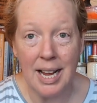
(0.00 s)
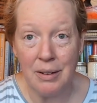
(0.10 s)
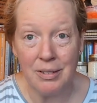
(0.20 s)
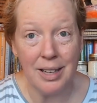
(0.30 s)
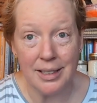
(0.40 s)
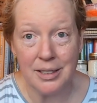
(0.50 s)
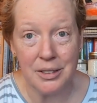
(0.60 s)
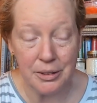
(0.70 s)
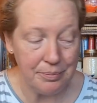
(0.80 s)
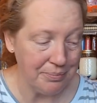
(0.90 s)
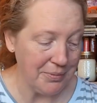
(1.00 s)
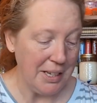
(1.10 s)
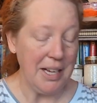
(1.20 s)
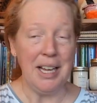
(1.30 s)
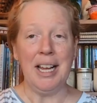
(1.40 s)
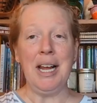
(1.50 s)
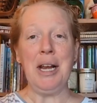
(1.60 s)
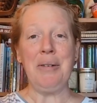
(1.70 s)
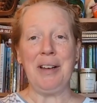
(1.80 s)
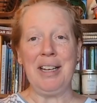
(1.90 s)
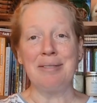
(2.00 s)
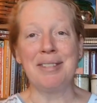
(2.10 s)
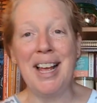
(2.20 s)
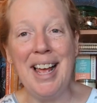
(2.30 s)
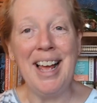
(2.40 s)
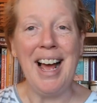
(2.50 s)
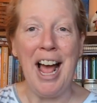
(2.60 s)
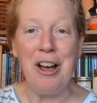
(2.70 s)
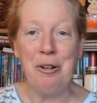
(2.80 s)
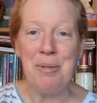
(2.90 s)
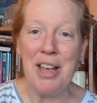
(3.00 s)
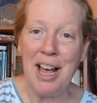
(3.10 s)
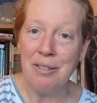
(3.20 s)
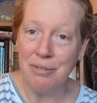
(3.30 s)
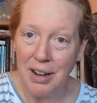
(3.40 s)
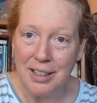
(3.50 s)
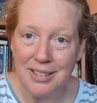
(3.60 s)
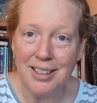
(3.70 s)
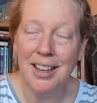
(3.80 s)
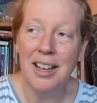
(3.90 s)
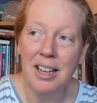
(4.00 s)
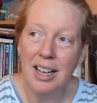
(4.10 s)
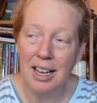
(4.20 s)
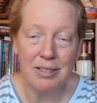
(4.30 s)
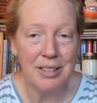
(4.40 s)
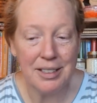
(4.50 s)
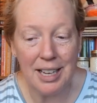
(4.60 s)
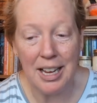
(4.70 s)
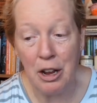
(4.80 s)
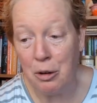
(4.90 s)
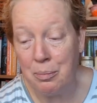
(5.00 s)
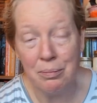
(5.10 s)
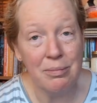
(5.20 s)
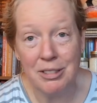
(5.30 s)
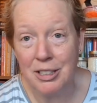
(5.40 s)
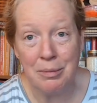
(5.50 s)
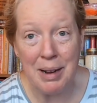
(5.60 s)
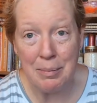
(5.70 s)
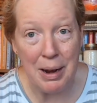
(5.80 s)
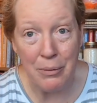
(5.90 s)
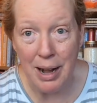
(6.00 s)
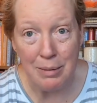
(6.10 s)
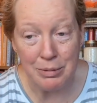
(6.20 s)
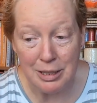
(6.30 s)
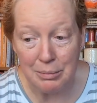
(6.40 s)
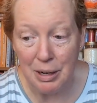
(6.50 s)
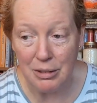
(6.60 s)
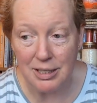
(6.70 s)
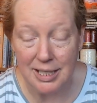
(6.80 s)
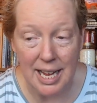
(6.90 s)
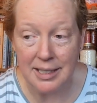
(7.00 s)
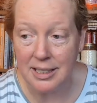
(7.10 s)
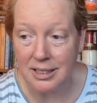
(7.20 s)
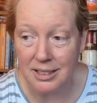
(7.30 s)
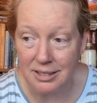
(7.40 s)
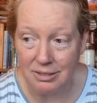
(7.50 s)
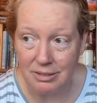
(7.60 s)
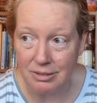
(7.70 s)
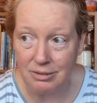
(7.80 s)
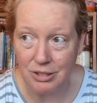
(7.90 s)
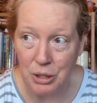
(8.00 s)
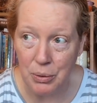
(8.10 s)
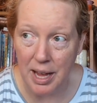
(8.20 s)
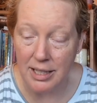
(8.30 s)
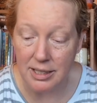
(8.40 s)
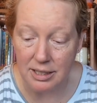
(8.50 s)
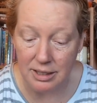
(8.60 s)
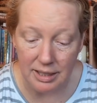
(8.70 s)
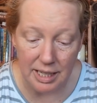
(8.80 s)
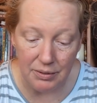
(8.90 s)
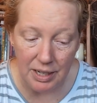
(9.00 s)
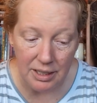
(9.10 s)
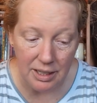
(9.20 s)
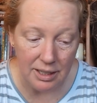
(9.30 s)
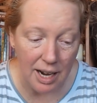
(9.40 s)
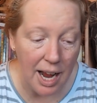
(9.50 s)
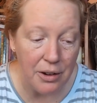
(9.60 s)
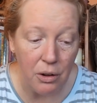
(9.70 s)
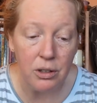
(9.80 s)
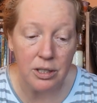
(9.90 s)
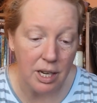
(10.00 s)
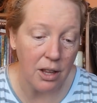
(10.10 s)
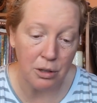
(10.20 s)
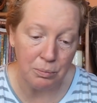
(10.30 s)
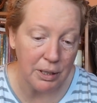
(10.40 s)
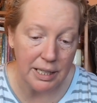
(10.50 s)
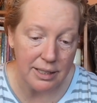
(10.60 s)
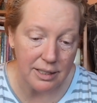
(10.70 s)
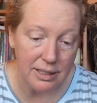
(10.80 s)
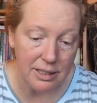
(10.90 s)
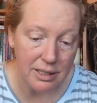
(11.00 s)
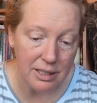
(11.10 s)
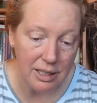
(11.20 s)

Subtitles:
I have a lot to do. Anyway, I hope you had fun. I hope you didn't mind my ramble about sadness and Joanne's leaving. And I know there's other places.